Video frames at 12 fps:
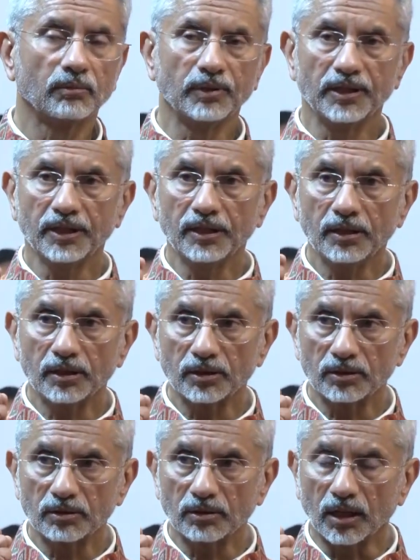We need
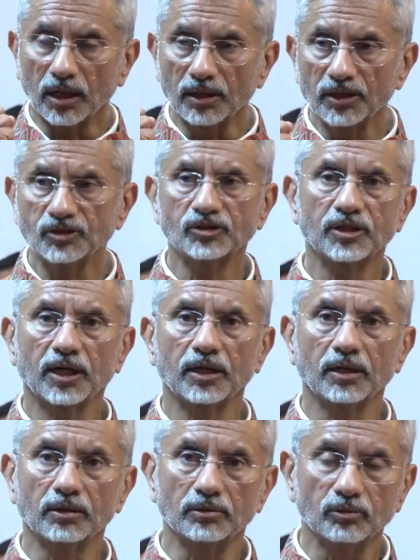a understanding.